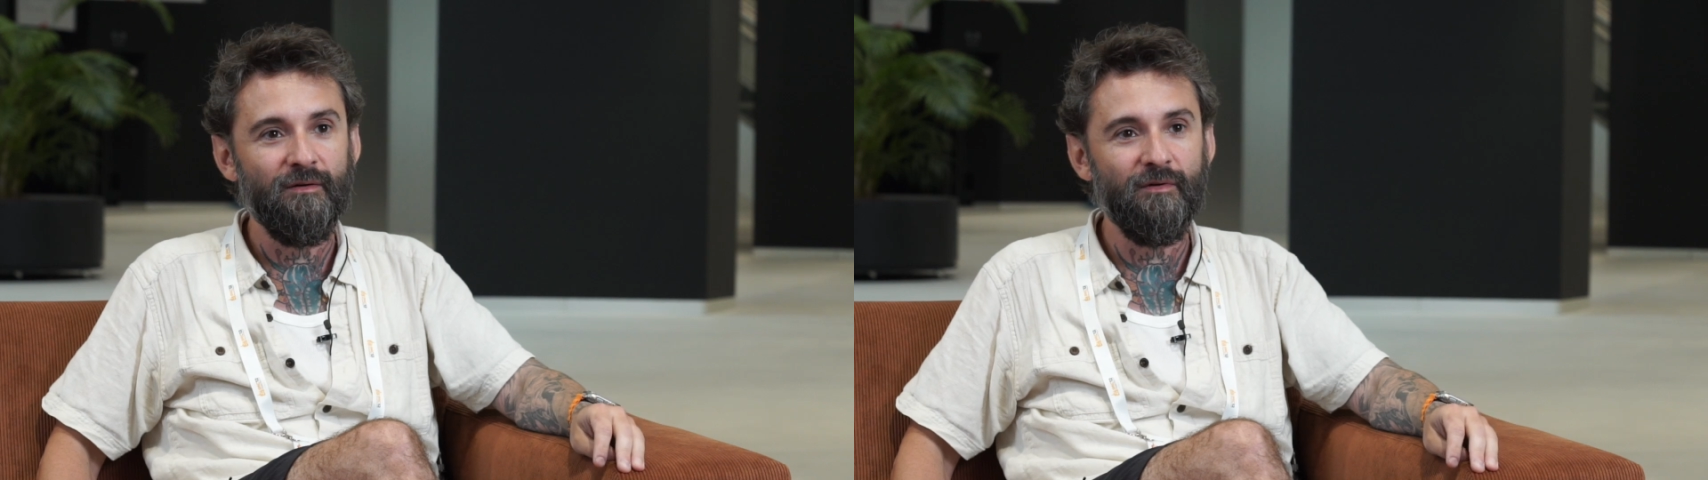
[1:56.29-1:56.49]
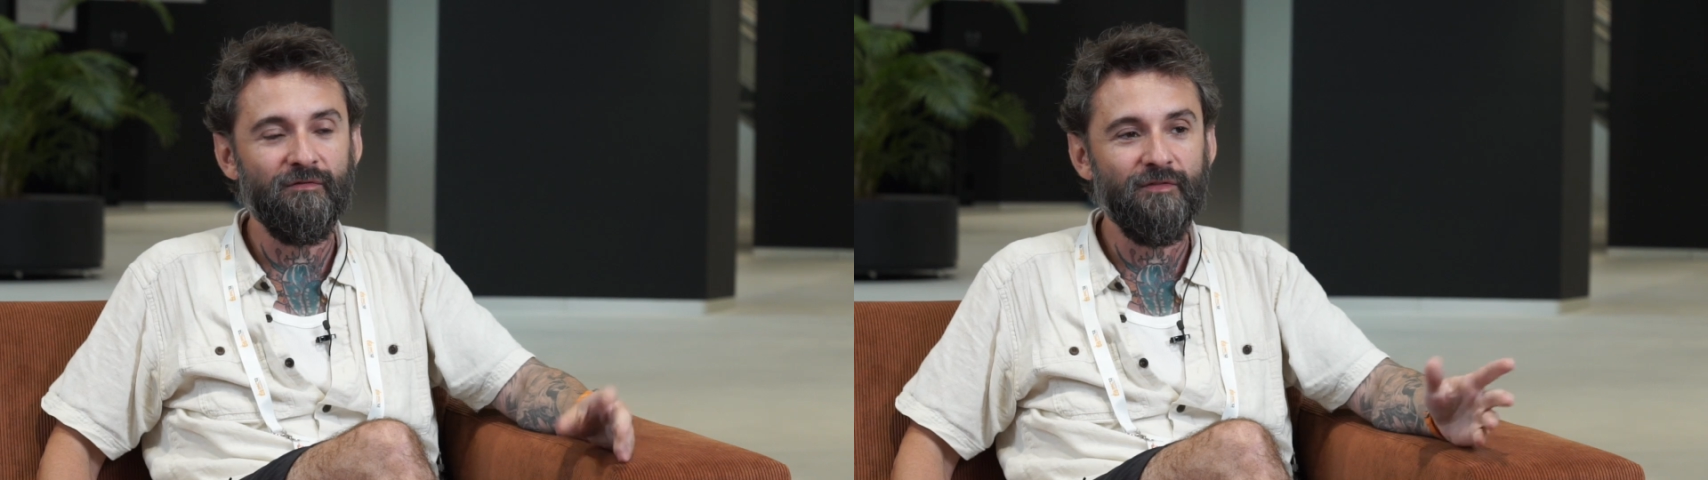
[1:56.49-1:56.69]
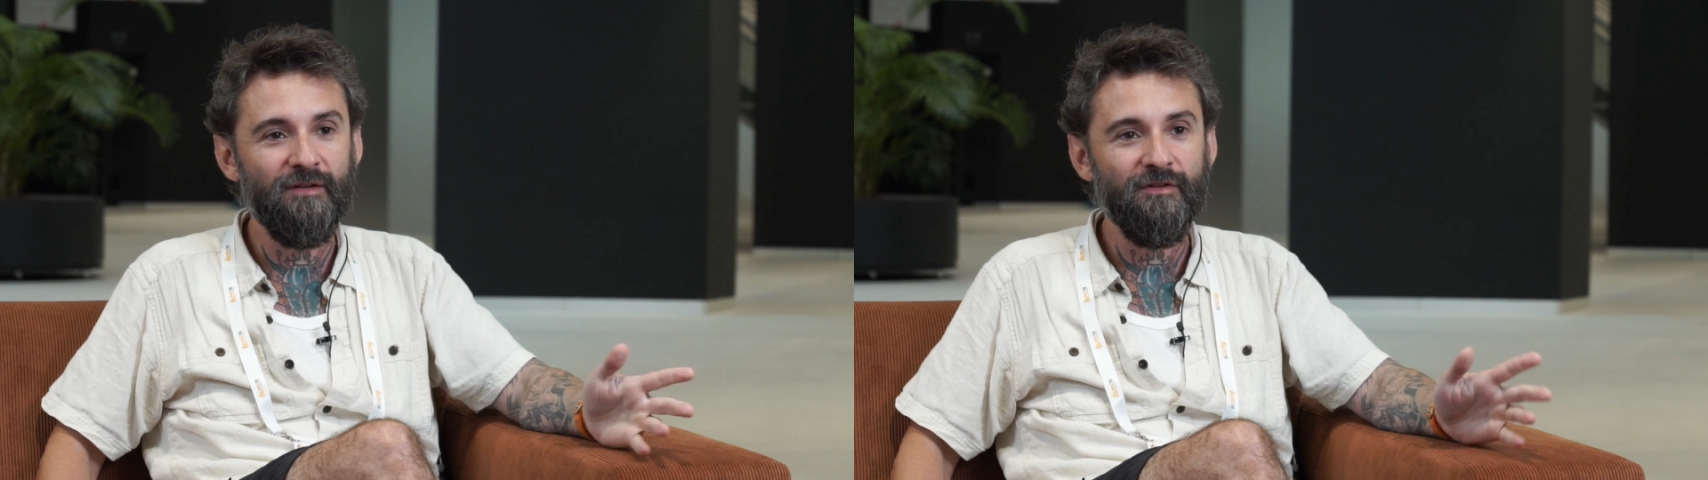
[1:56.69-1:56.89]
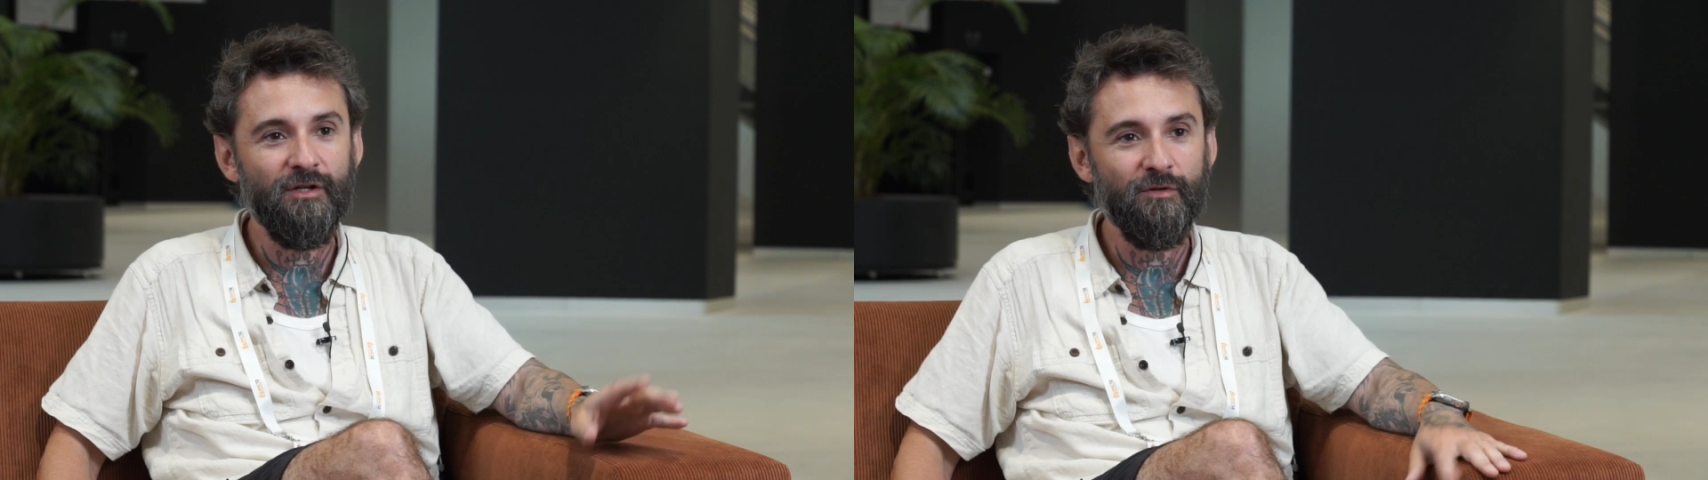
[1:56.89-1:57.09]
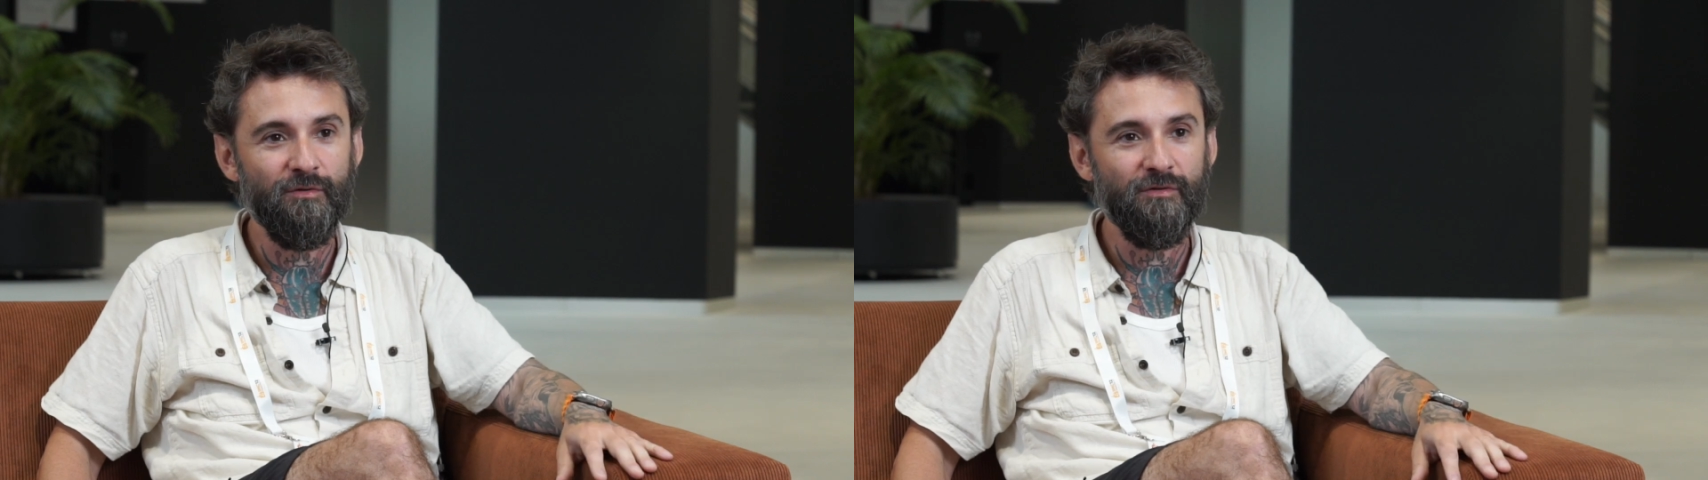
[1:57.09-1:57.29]
with David
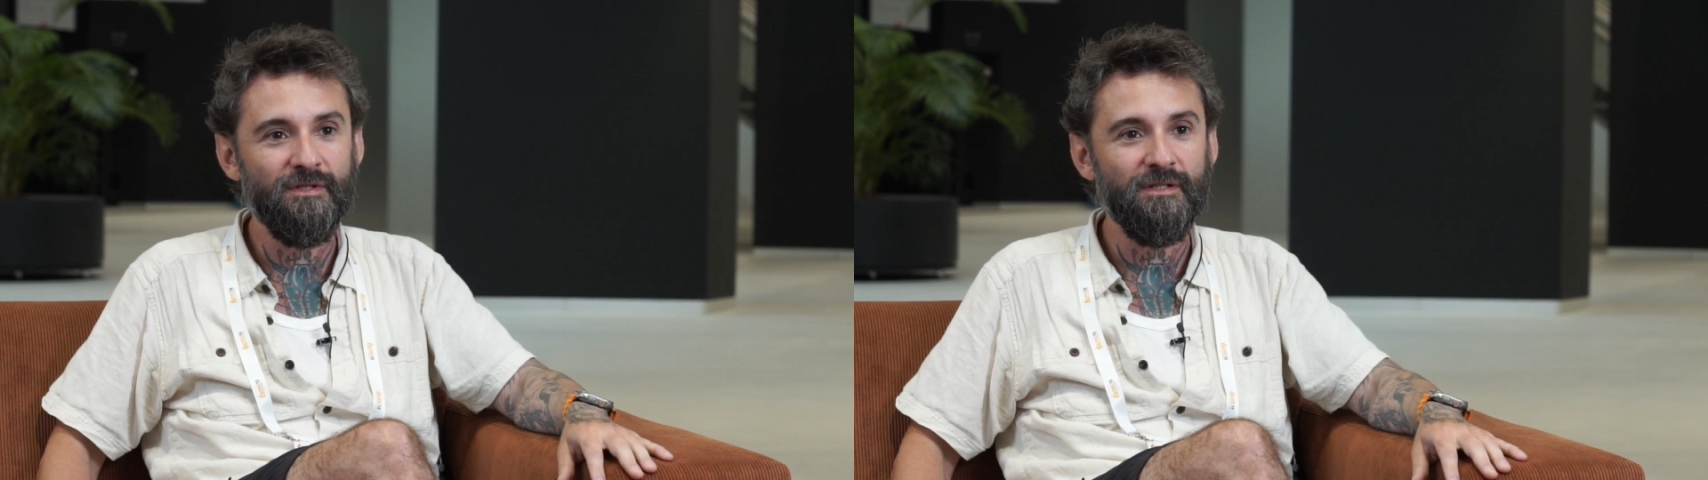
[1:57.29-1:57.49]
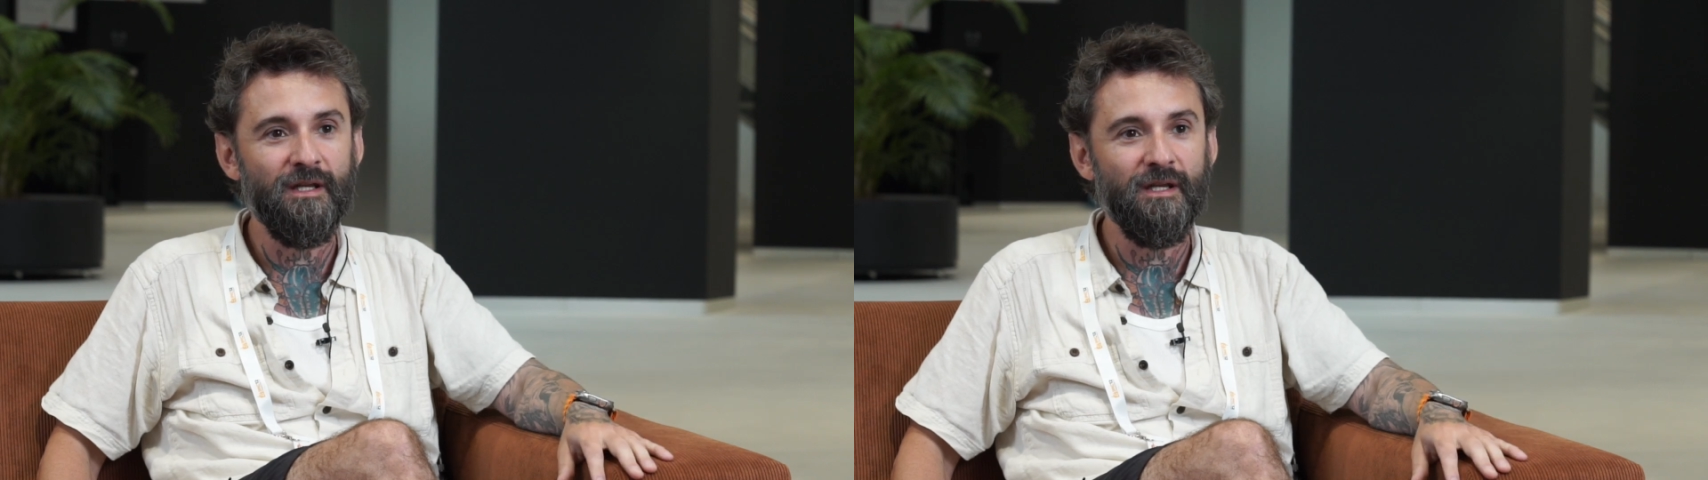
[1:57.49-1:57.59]
Hughes